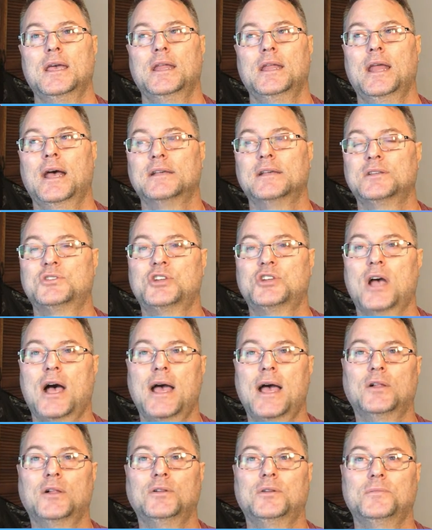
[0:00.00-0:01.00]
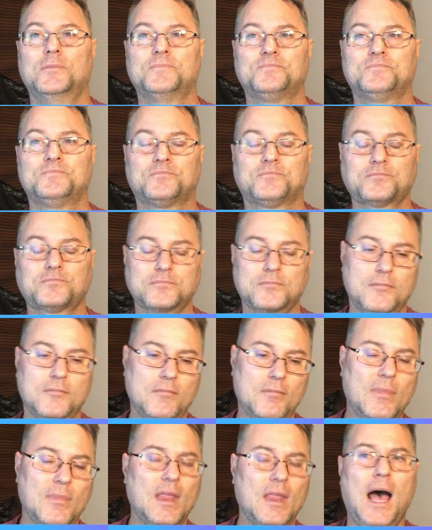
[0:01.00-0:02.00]
I remember singing a hymn
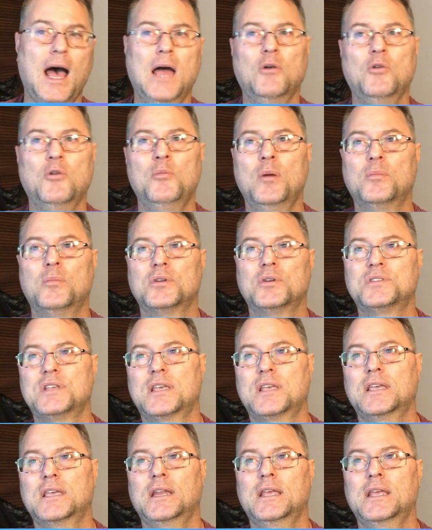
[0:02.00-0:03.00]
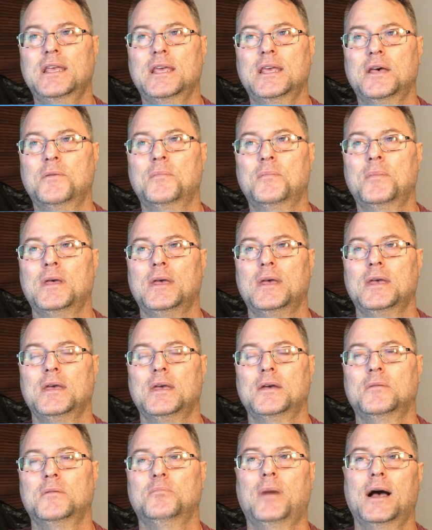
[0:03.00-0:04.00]
by this um, this
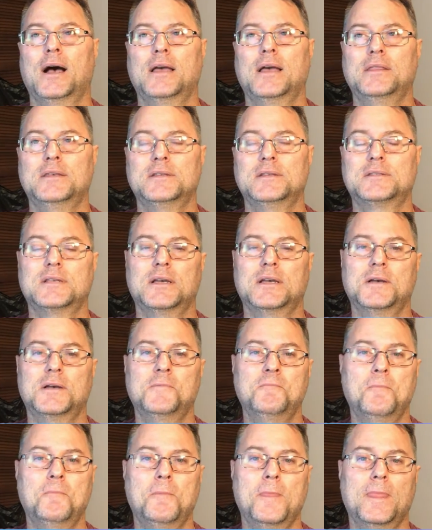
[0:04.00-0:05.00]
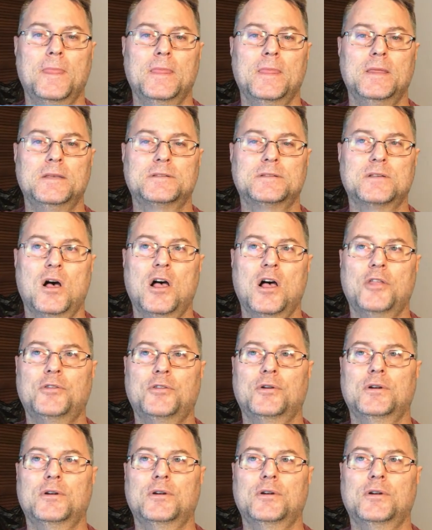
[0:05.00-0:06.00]
author. His name was Edward Mote,
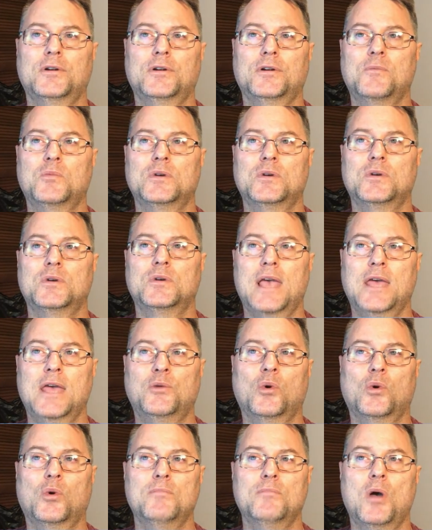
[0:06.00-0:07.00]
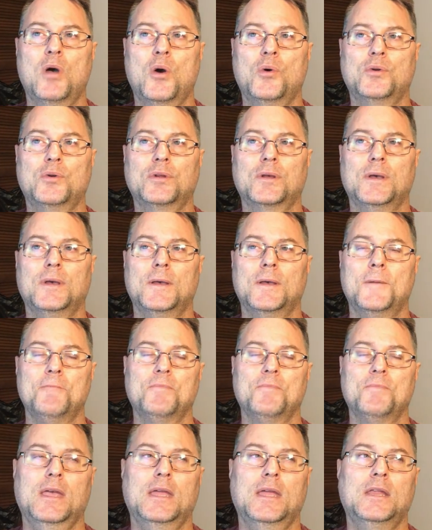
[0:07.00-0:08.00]
and he wrote this hymn. He said,
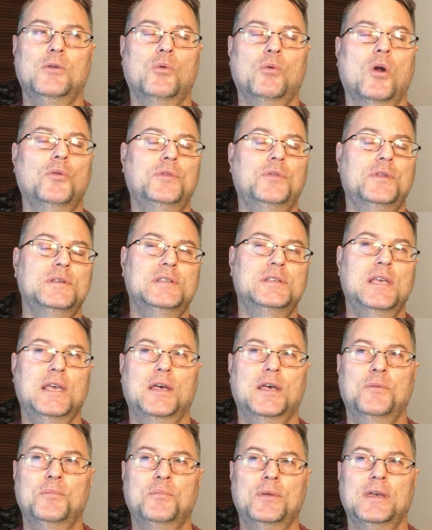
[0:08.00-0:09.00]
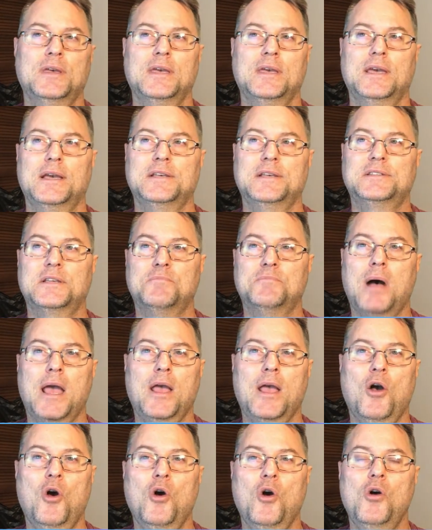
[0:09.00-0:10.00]
hope is built on nothing
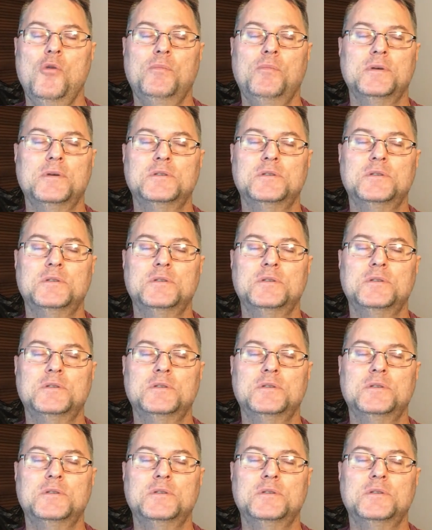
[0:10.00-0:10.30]
less."